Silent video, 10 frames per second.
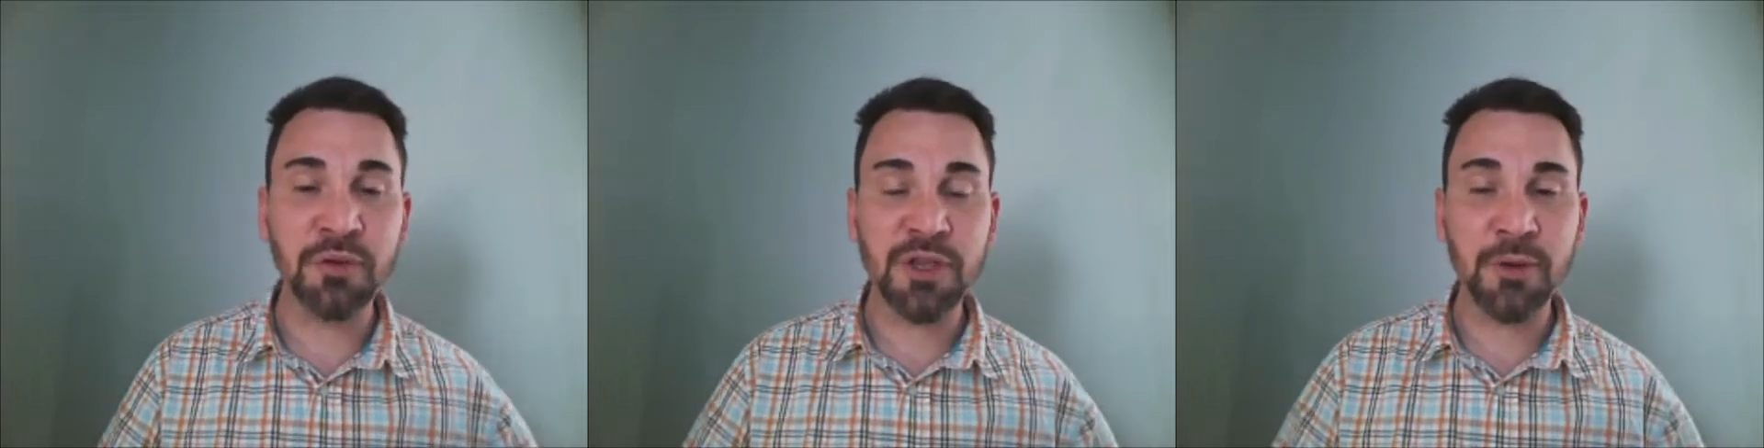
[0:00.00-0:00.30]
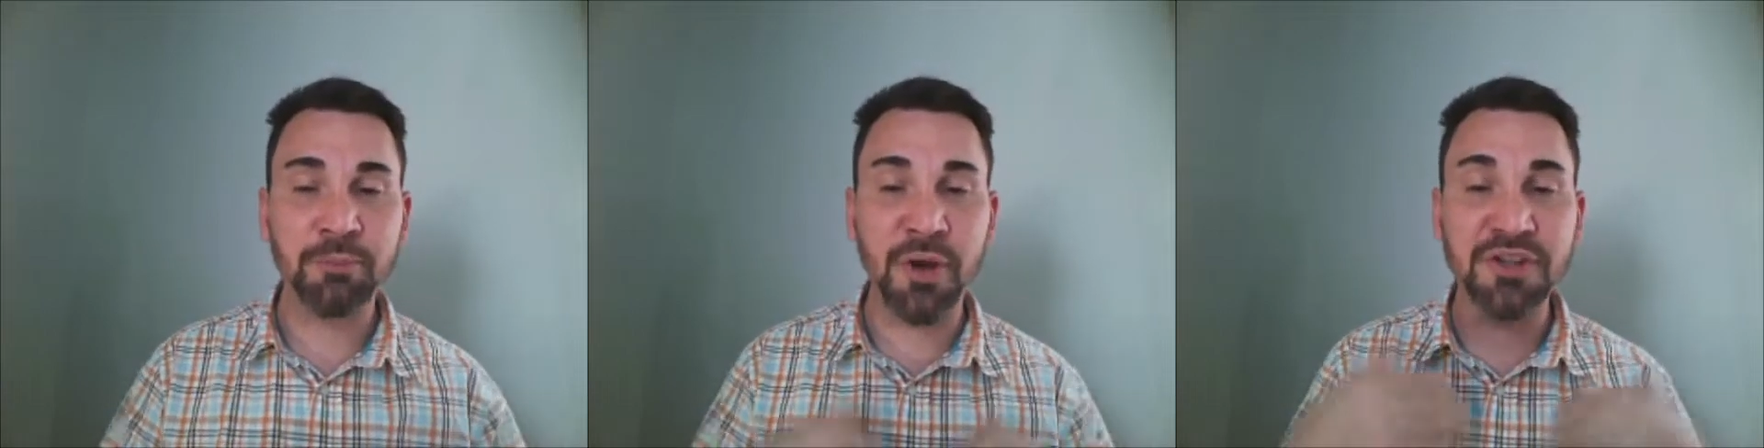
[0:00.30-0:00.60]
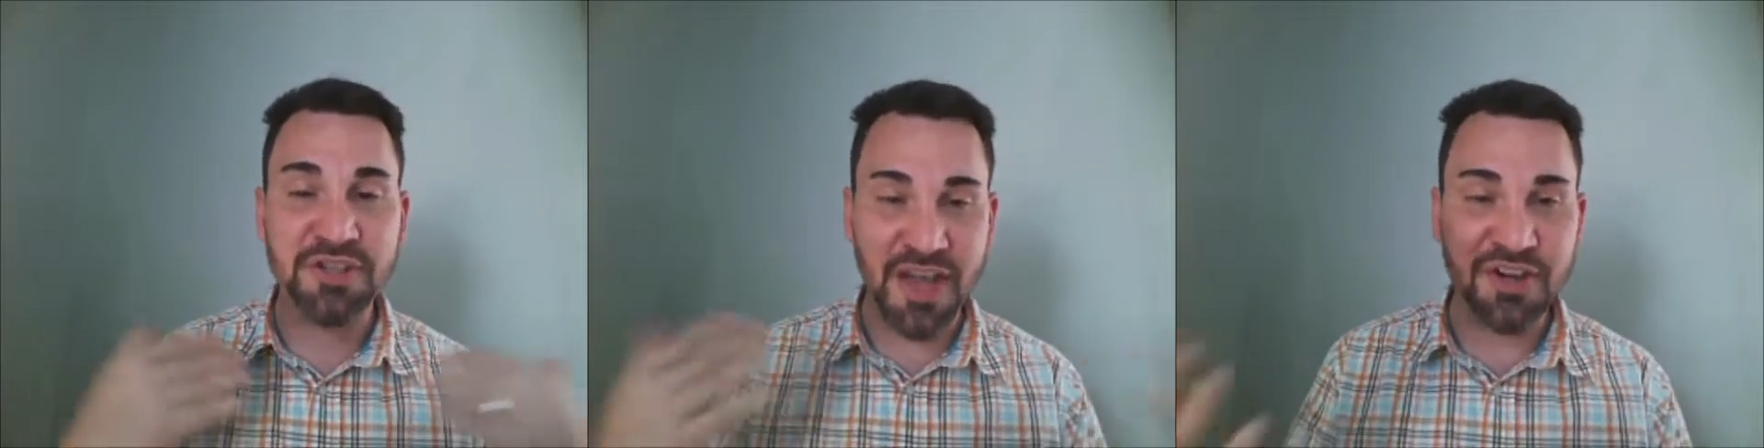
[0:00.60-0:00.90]
for
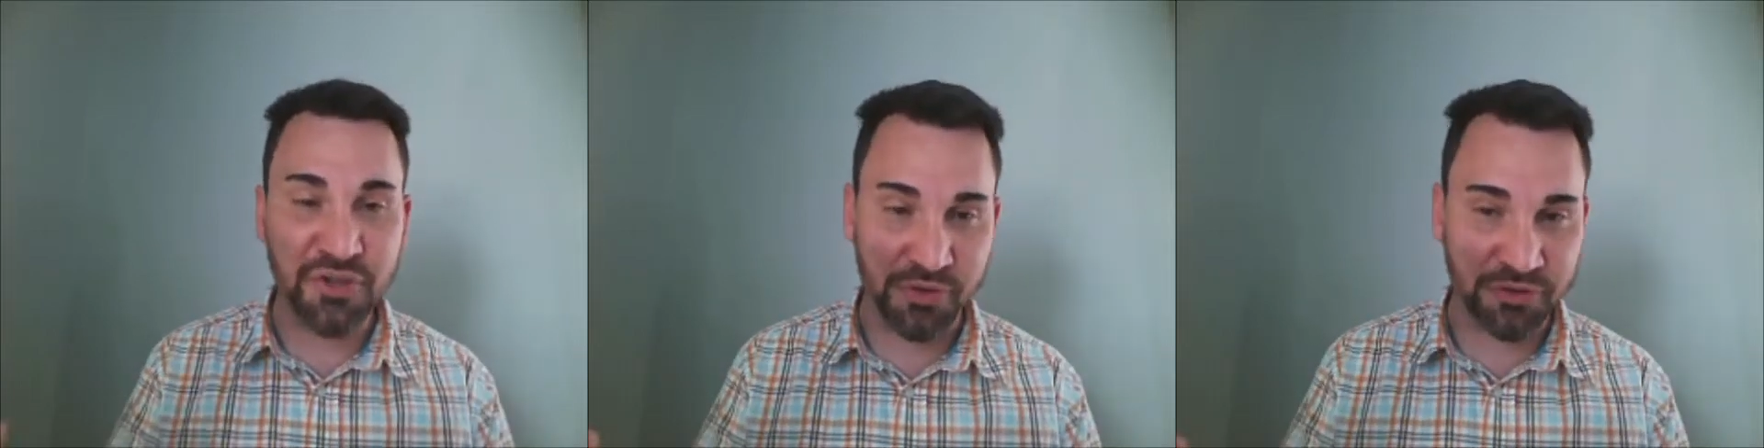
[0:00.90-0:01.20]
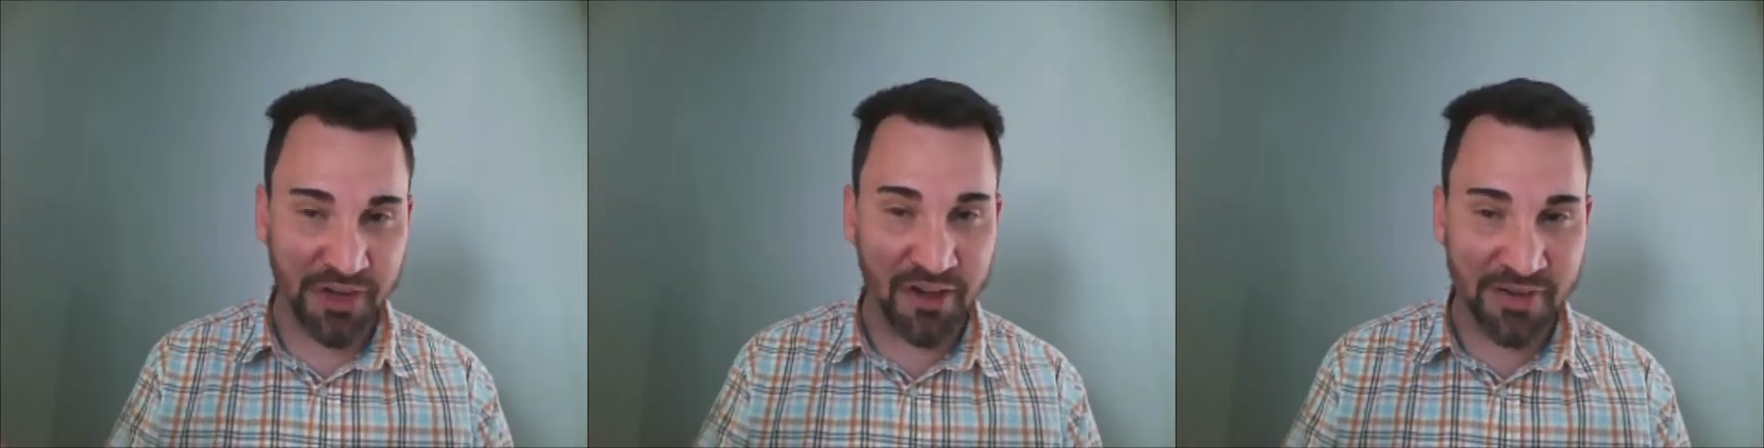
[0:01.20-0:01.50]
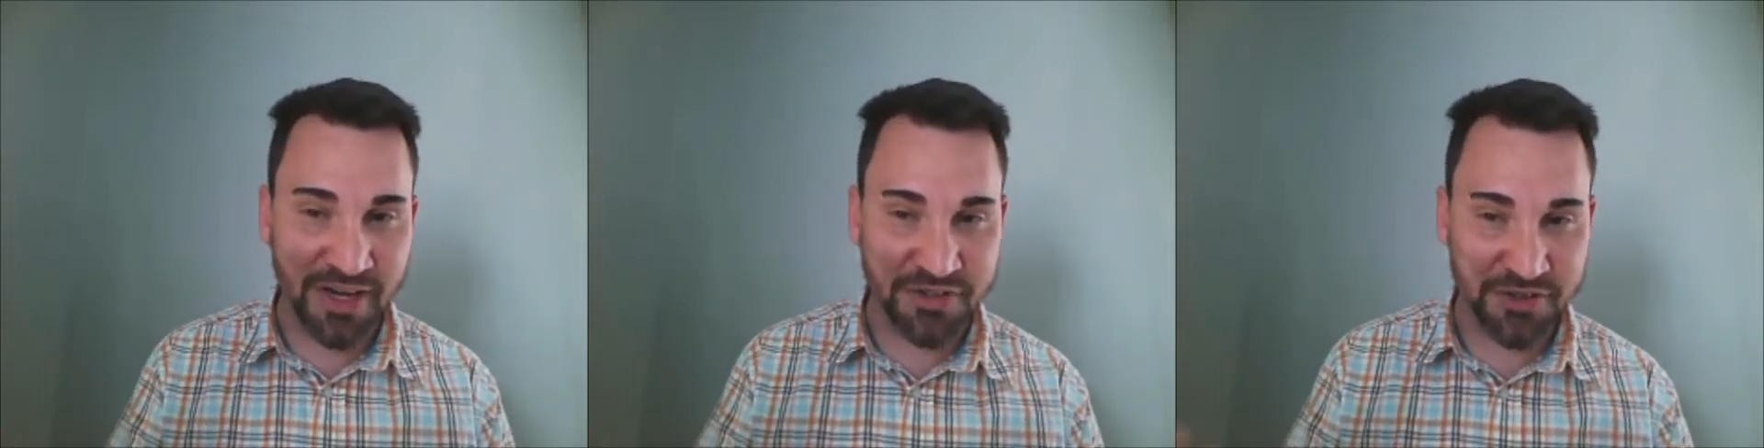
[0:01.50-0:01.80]
every single human
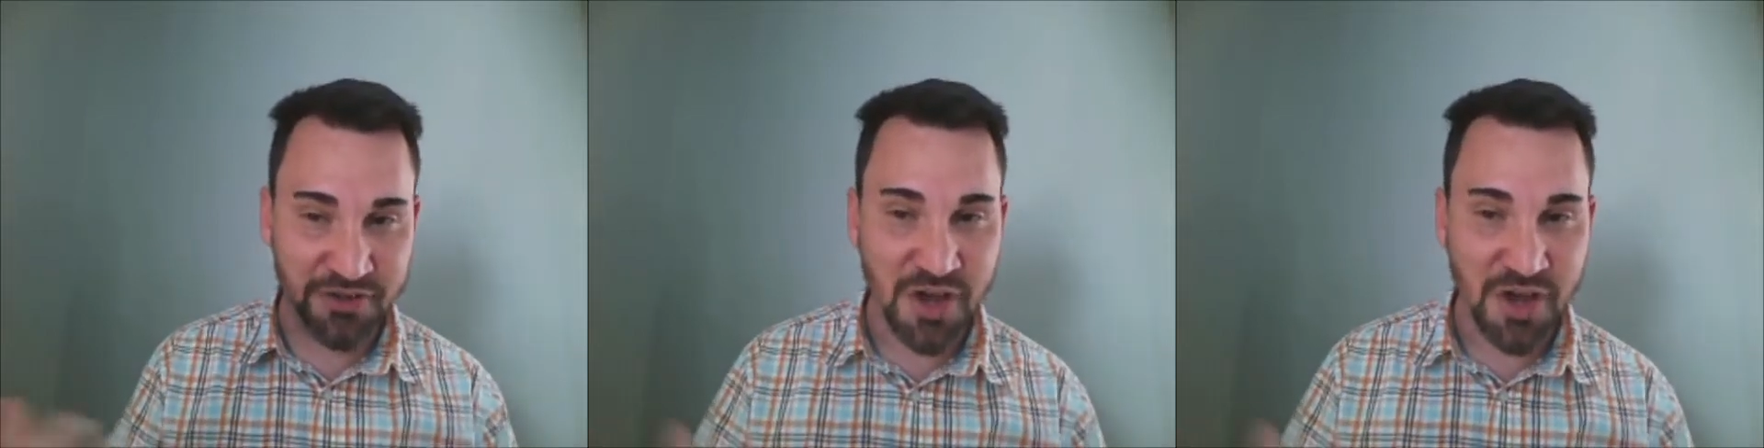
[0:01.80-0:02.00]
being?